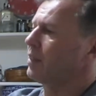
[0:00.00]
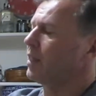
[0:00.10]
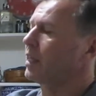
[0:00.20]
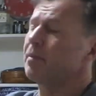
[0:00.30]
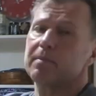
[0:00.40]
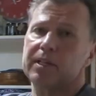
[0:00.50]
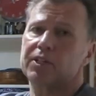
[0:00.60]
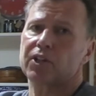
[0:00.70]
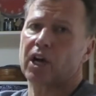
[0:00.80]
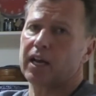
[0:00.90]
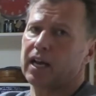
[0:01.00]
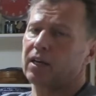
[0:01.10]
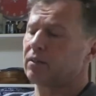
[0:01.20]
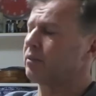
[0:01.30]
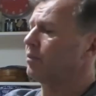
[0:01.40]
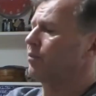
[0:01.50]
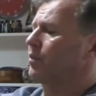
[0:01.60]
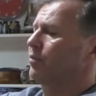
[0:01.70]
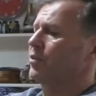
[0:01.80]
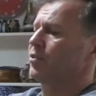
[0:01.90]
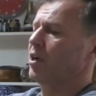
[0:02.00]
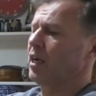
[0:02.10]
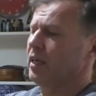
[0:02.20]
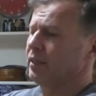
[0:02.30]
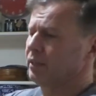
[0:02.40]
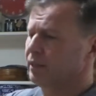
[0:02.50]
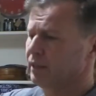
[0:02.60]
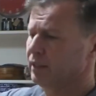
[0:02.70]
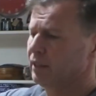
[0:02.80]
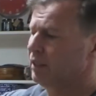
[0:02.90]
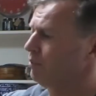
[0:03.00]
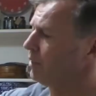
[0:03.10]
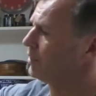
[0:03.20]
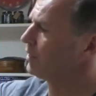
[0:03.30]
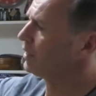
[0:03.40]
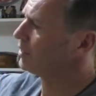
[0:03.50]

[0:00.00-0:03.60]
I keep them inside out for drying. But you see they